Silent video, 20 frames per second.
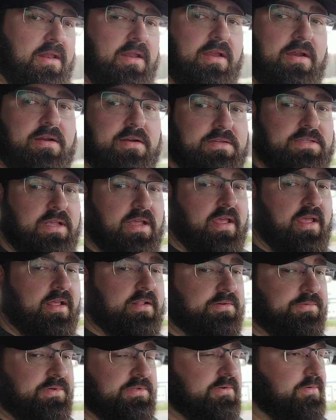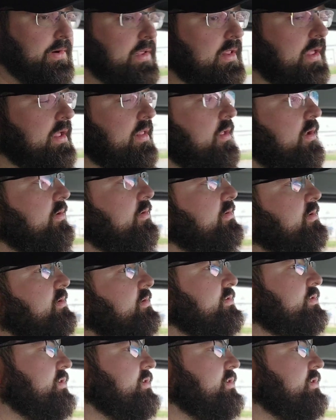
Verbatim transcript: And here it's a it was a relay load.